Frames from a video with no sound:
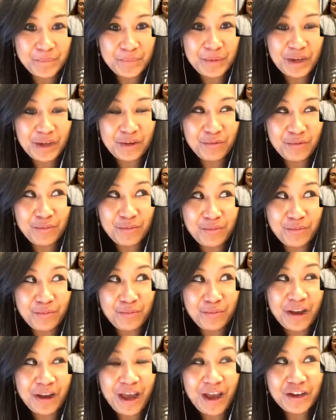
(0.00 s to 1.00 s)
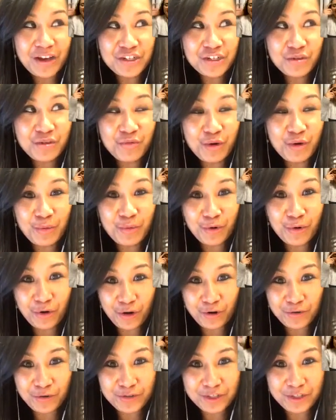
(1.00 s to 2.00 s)
but what actually were
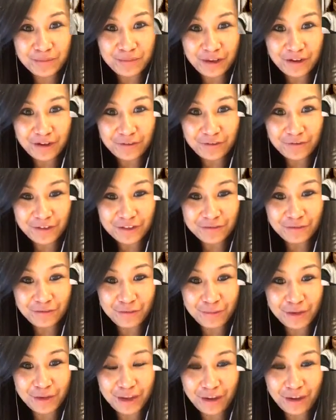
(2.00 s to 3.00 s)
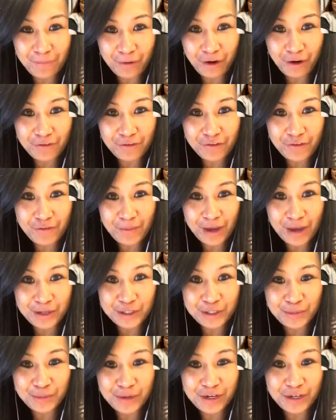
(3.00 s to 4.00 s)
pros and benefits for being part of a
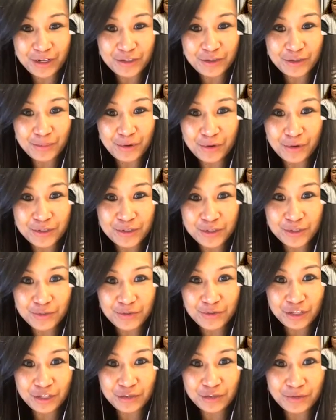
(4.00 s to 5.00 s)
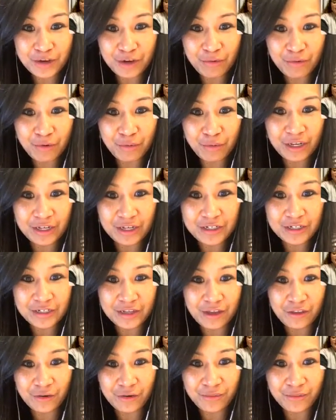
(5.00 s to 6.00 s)
mastermind as opposed to when you and I were working
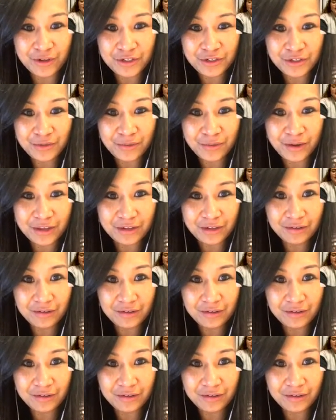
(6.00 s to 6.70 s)
together one-to-one?